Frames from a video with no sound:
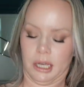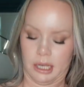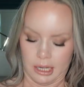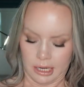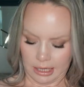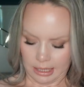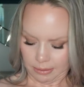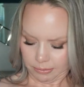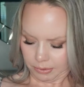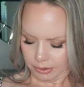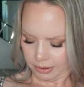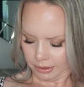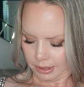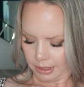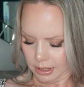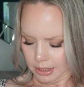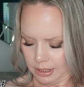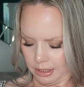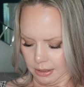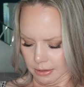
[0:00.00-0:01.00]
And I'm just
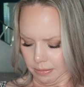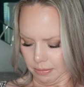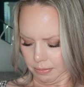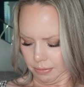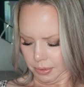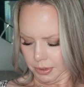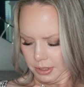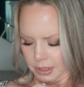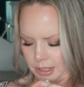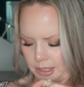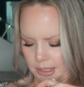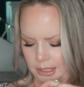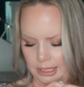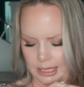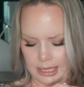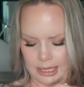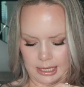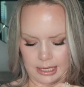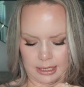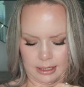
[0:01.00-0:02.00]
gonna put
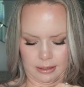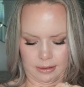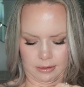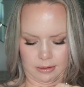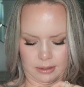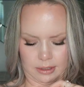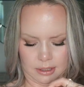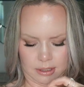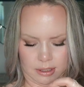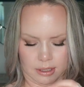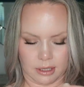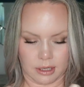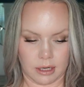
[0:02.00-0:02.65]
like a